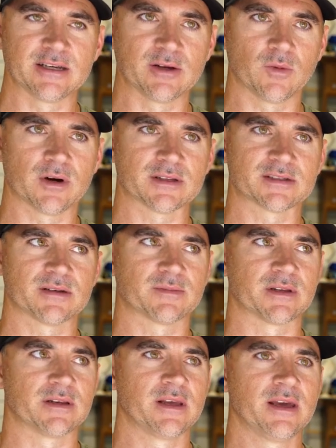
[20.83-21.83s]
You want
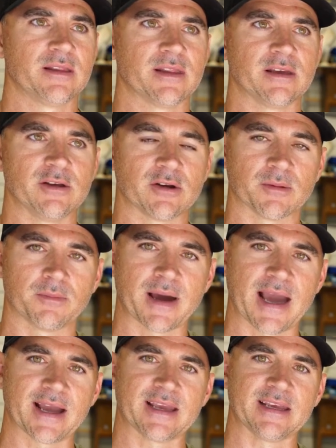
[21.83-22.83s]
something that you can
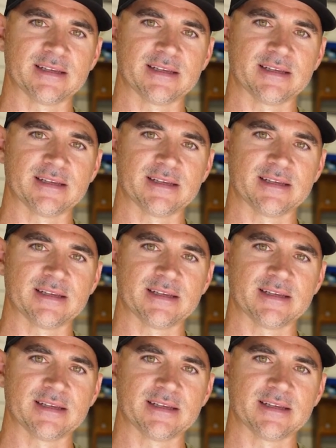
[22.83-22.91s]
pack